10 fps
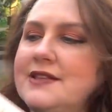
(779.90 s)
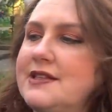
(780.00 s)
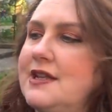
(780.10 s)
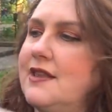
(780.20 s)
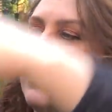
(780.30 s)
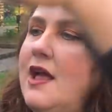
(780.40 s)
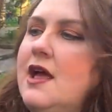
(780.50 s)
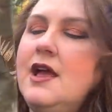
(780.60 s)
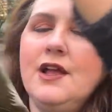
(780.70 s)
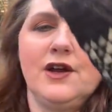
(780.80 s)
that's another
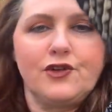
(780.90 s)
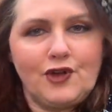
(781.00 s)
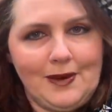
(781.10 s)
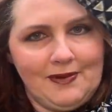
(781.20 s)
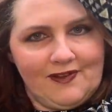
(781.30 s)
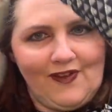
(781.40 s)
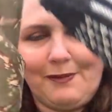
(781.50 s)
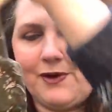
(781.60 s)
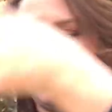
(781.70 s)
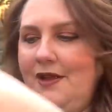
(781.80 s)
Draper's
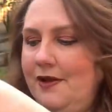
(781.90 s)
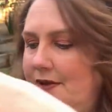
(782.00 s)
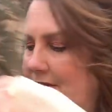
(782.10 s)
fabric.